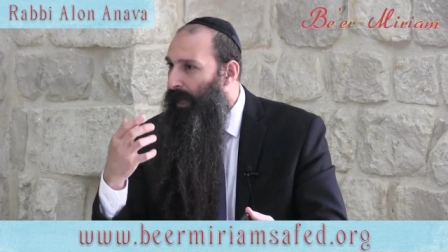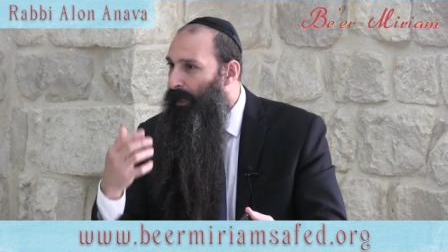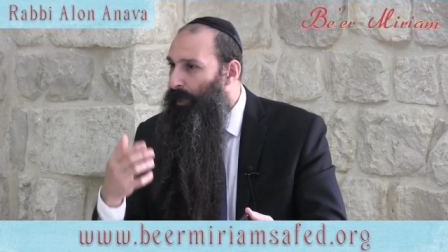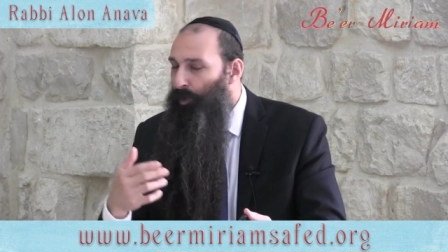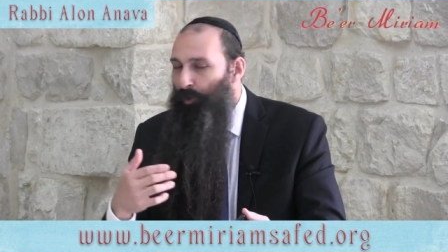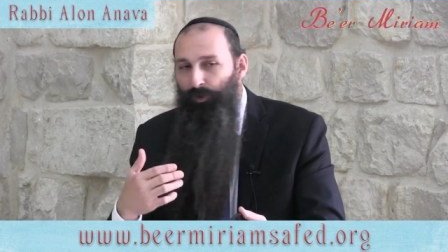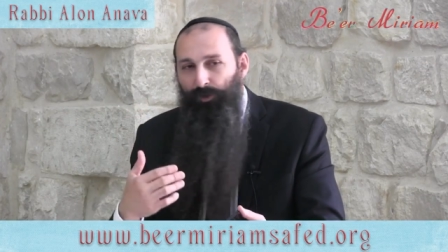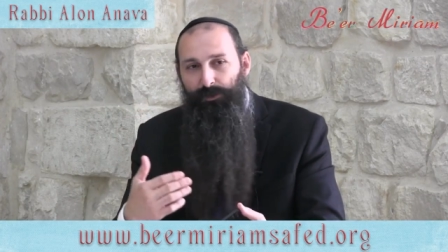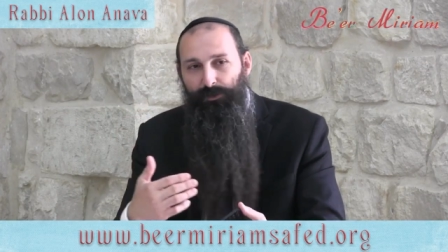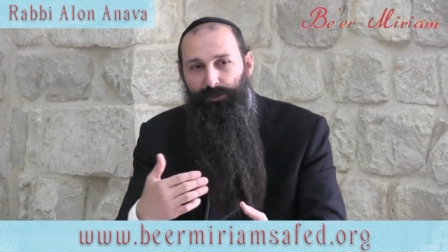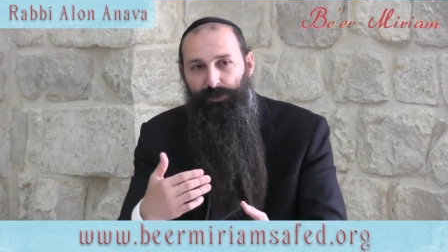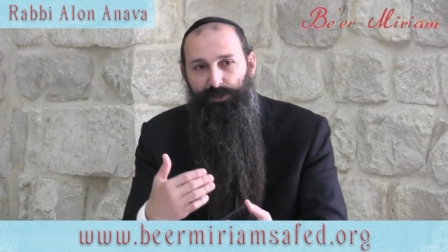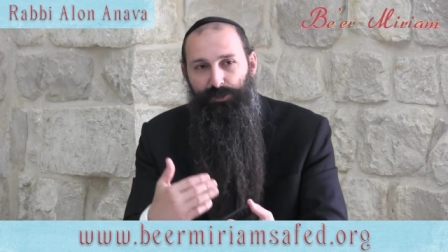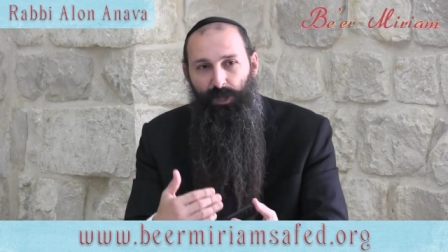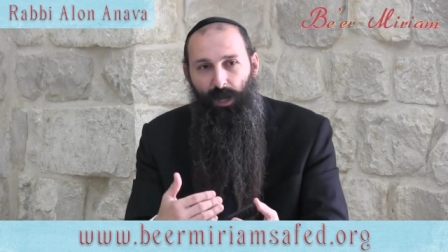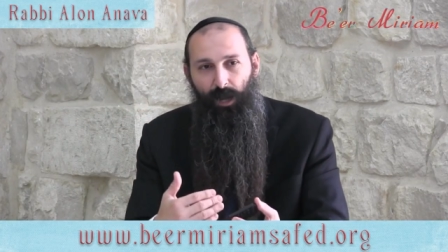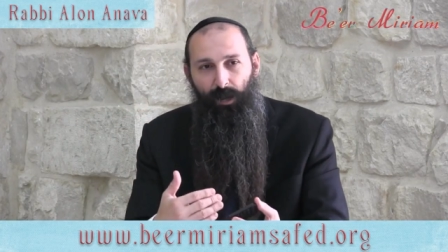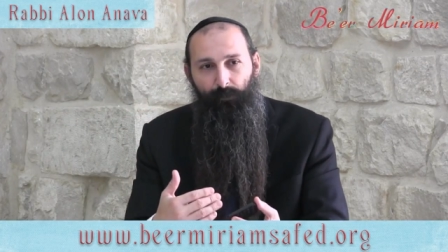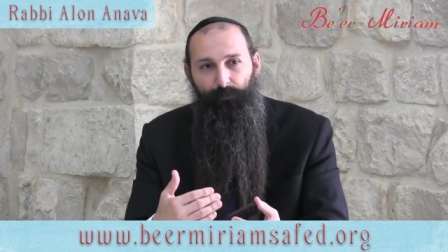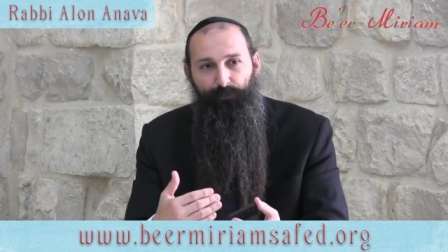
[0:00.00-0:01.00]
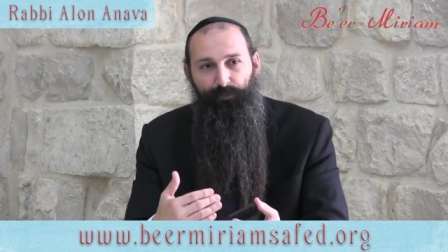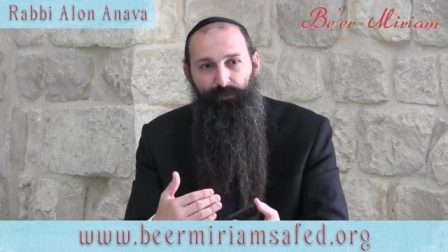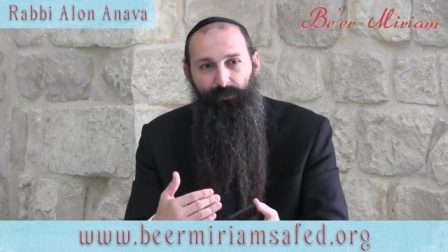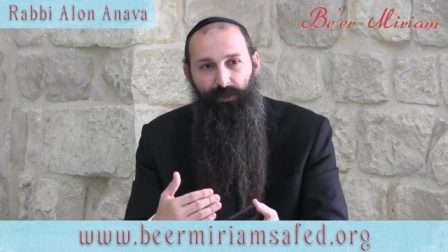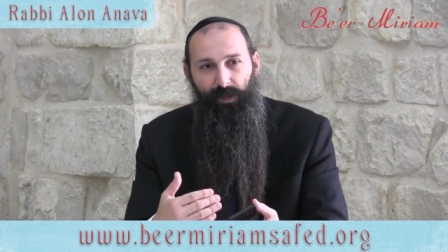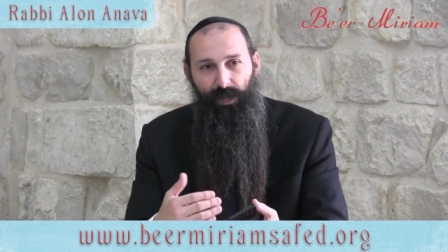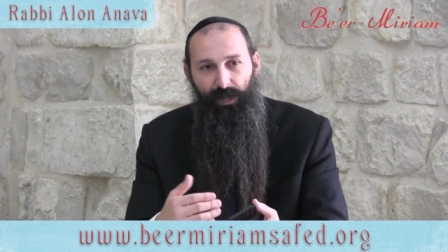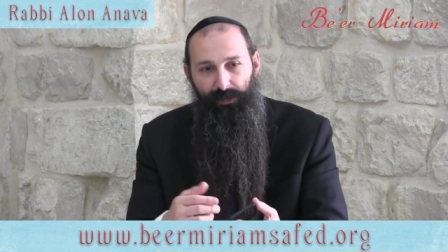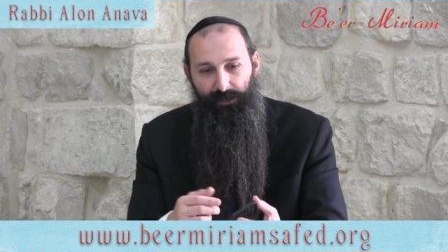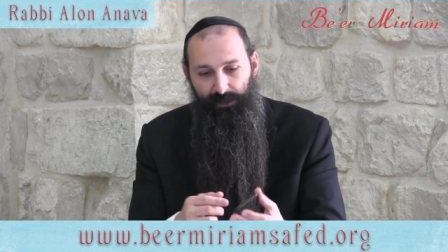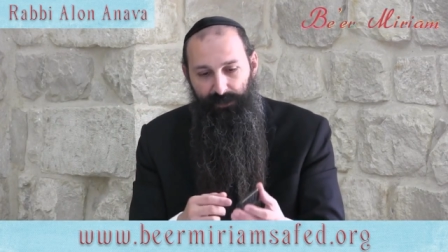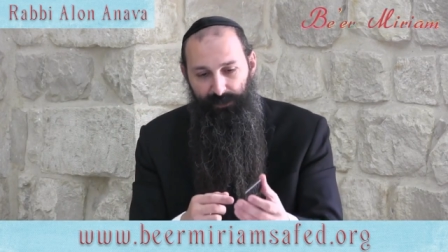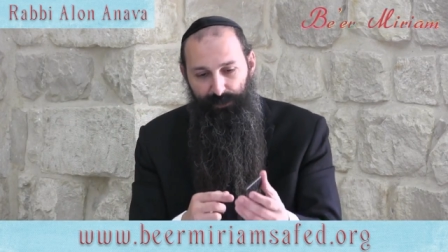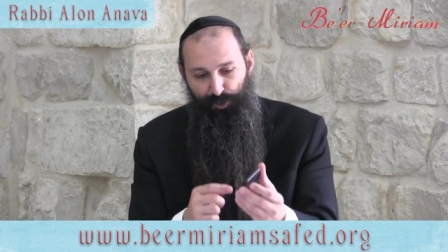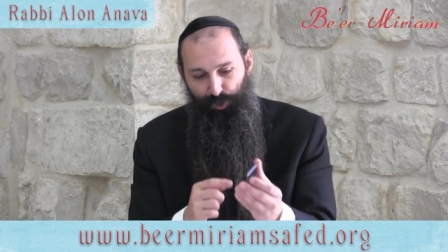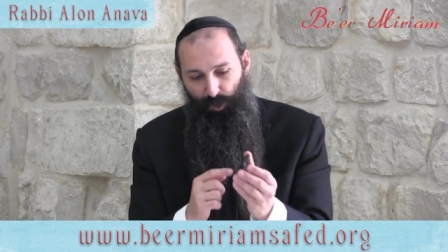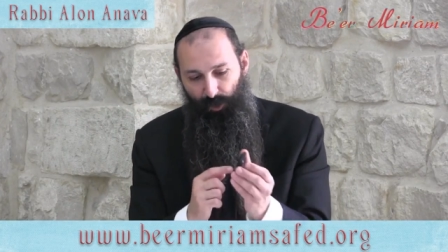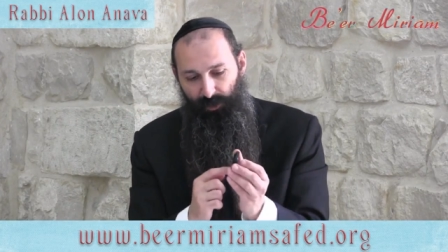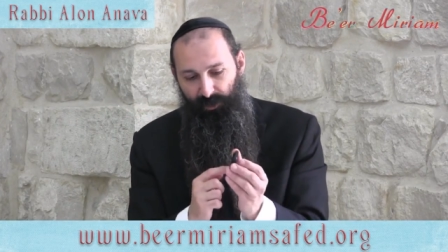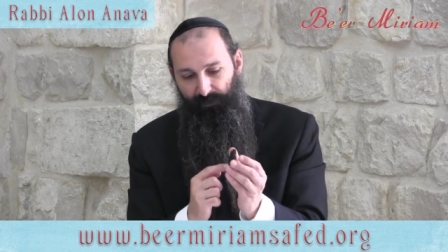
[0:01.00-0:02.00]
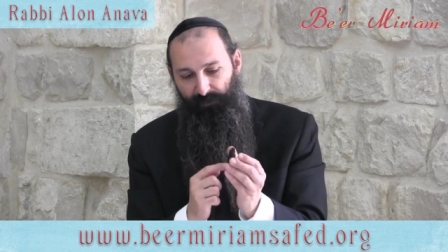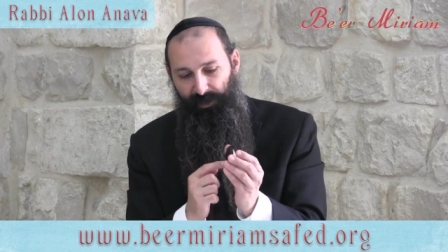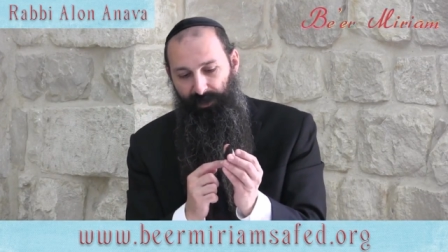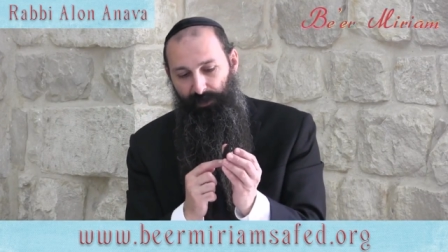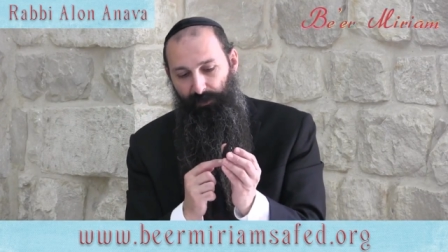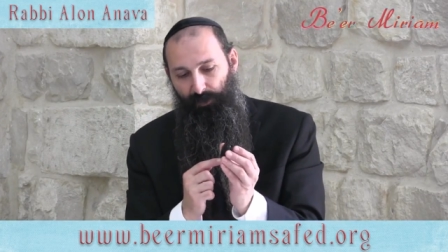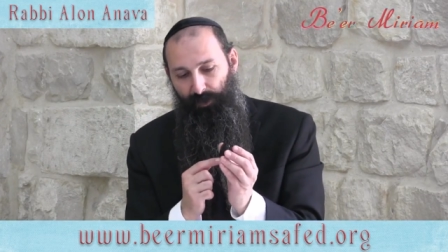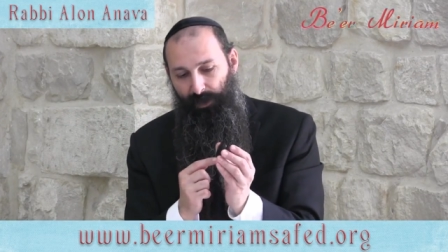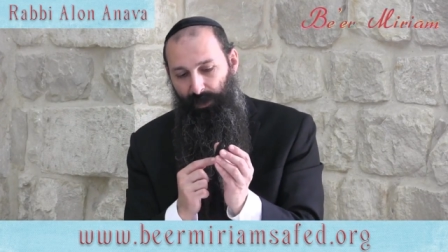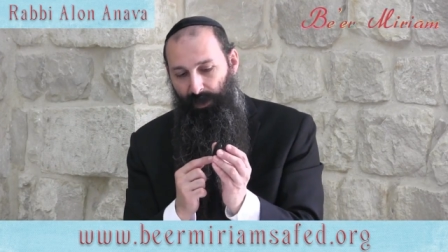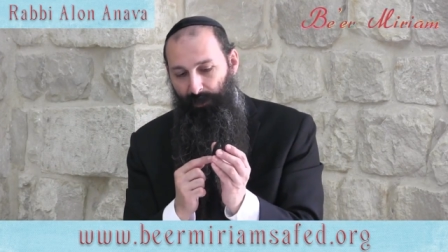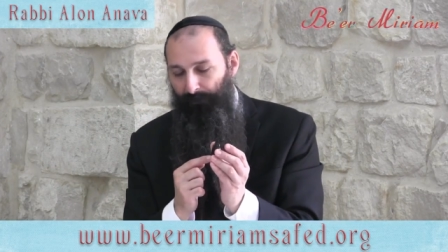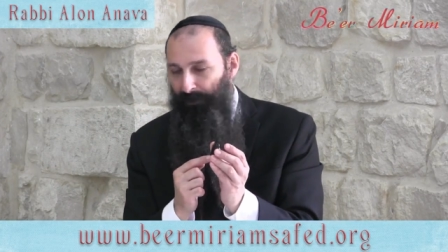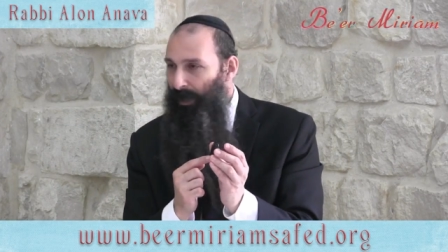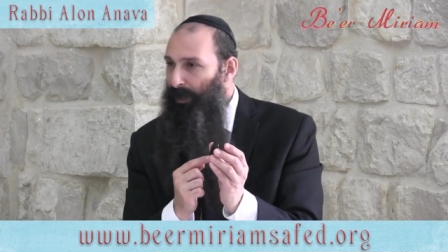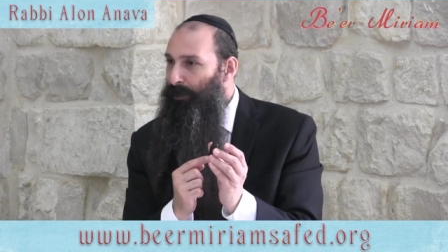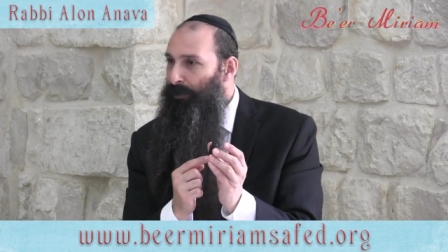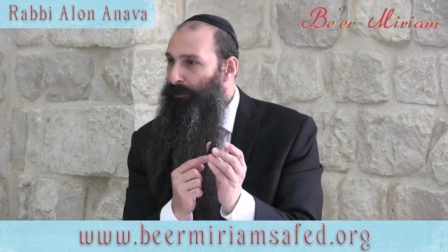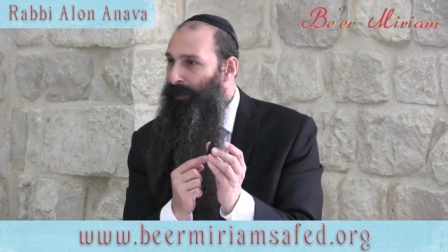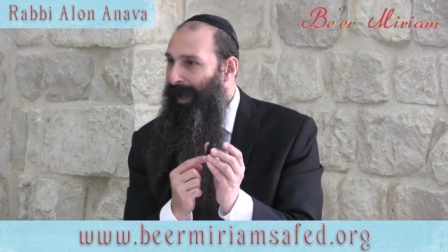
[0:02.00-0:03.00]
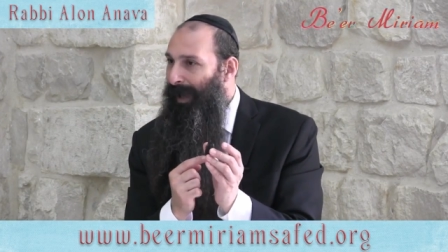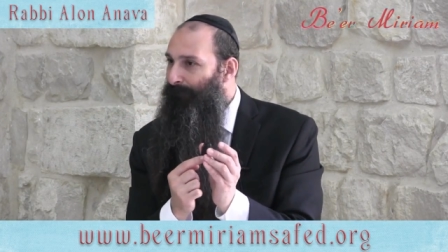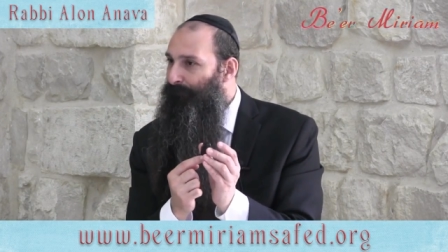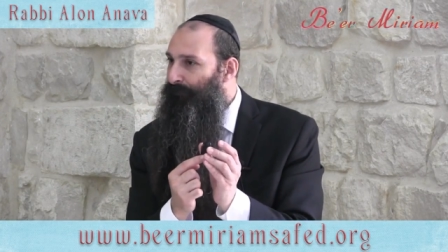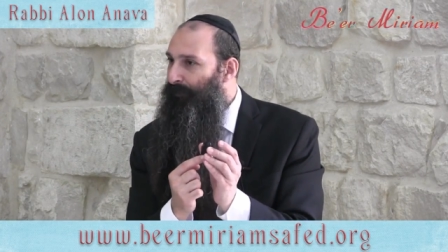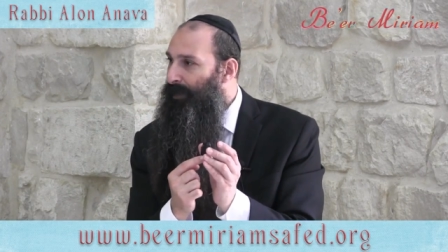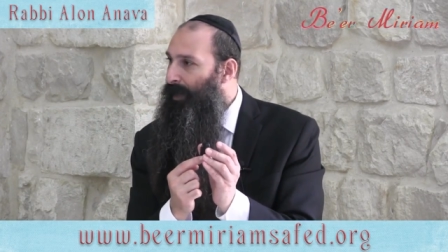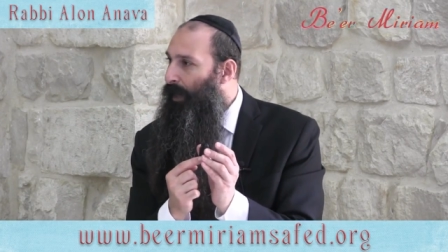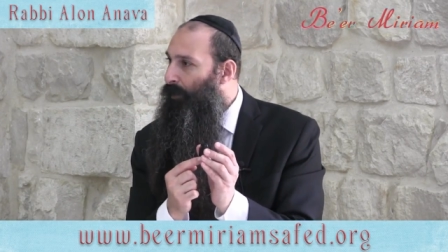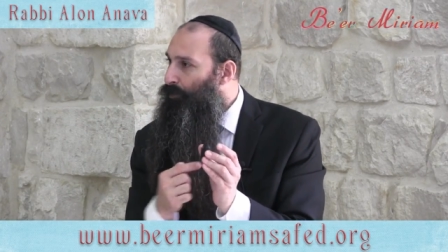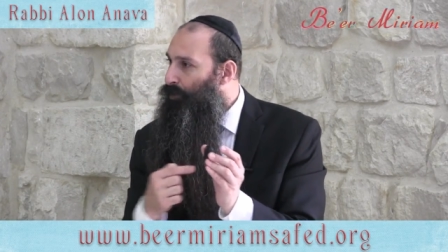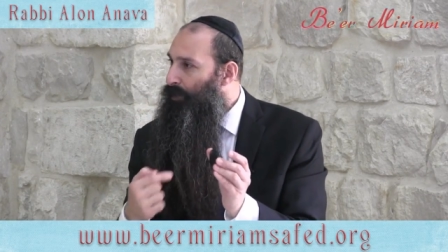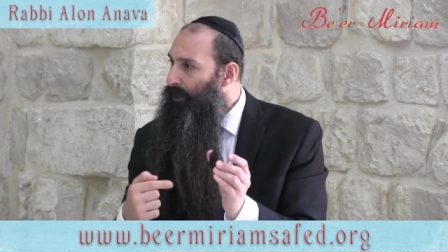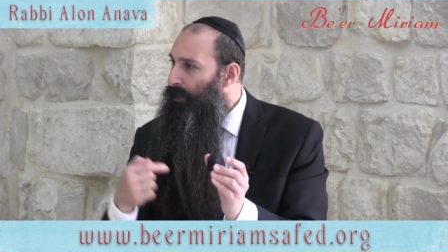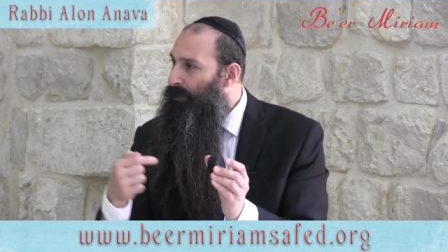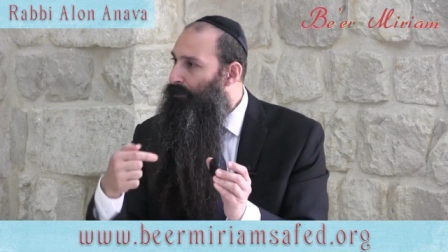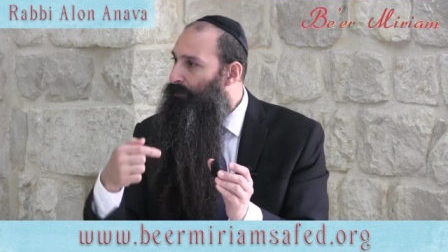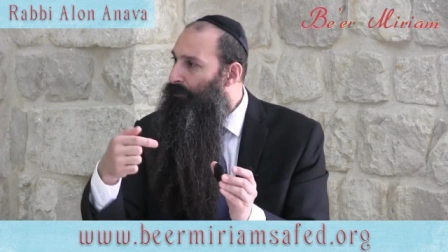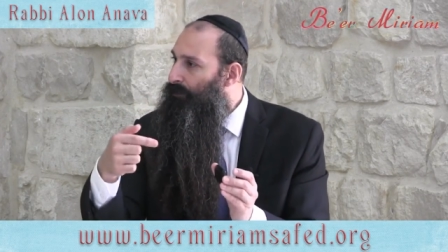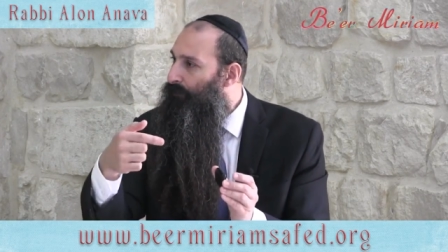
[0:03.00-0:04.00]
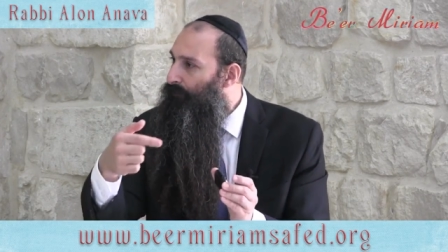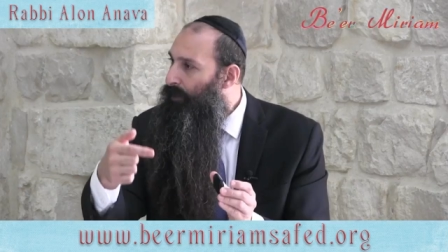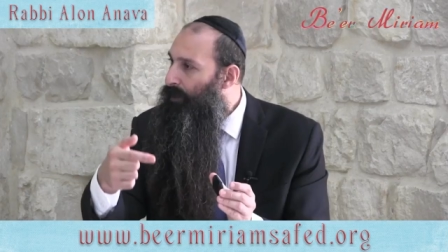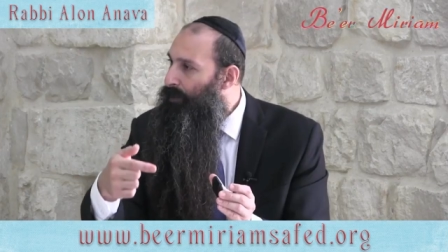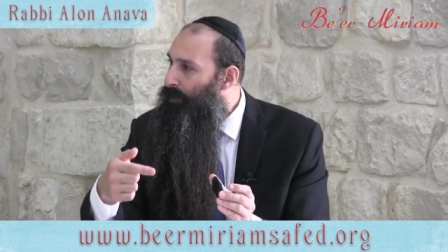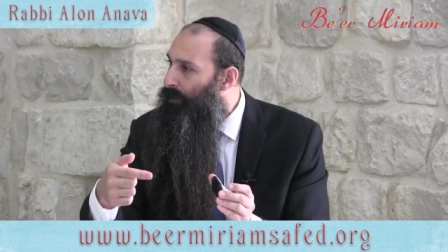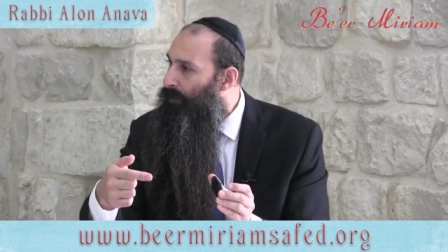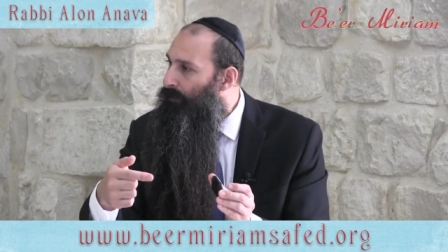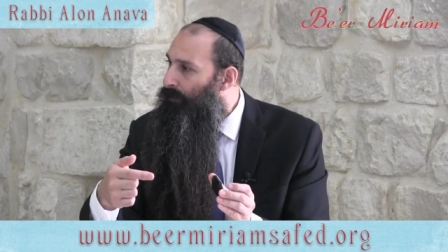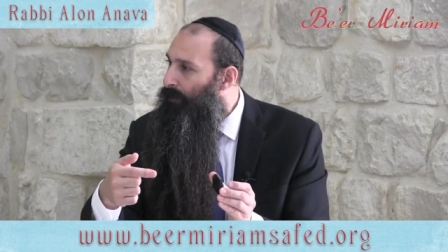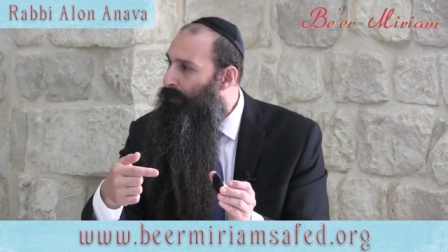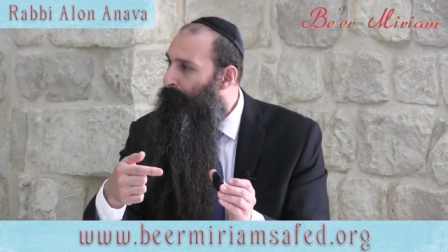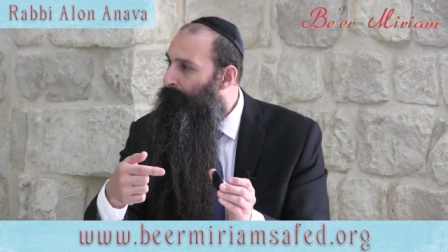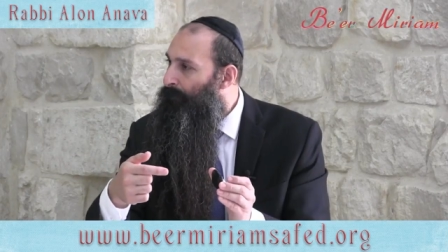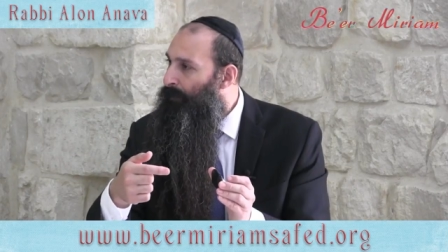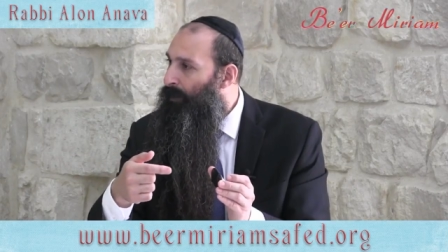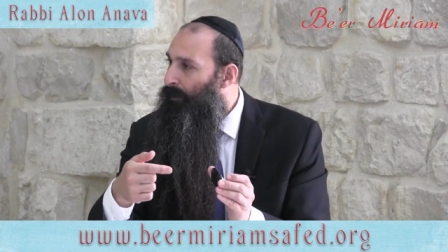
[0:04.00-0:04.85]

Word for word: I couldn't stop, and he's showing me. Look, I'm like half an hour into the video,